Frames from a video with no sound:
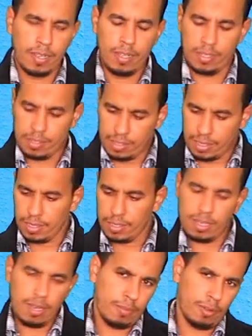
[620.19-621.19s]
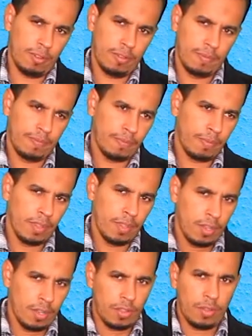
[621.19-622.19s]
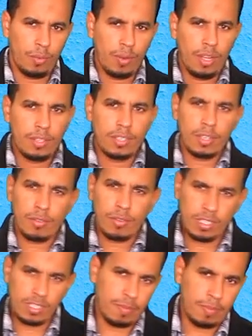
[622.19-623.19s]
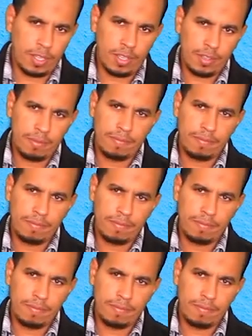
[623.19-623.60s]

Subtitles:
Let's take an example. The word recipe.